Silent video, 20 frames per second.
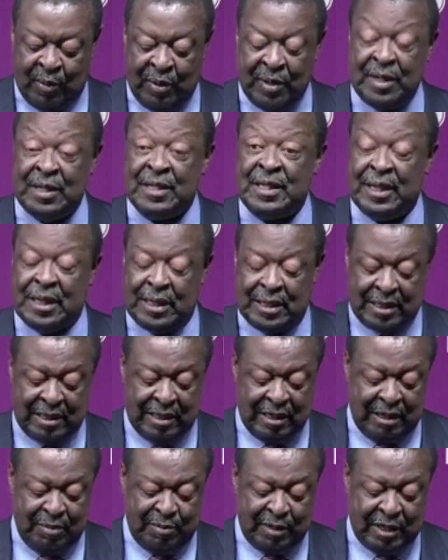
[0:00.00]
We
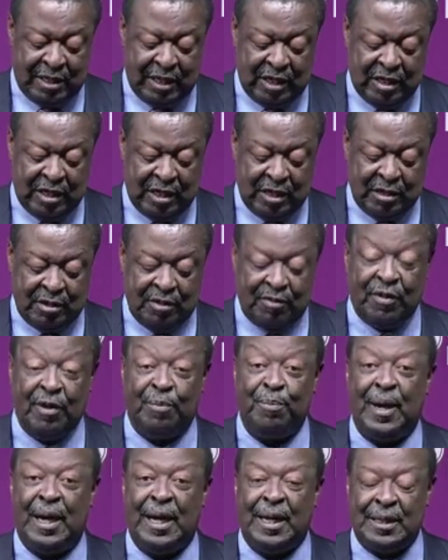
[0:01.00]
reject the limitations of
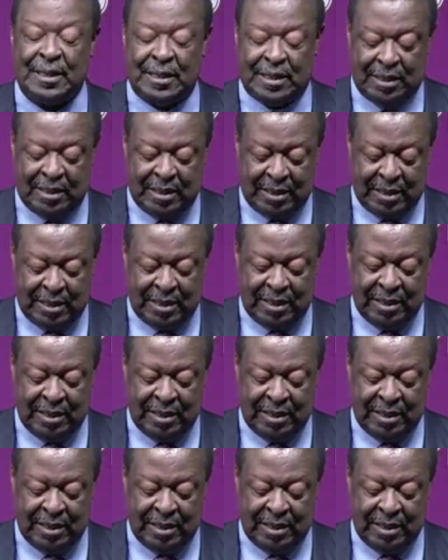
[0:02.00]
the past,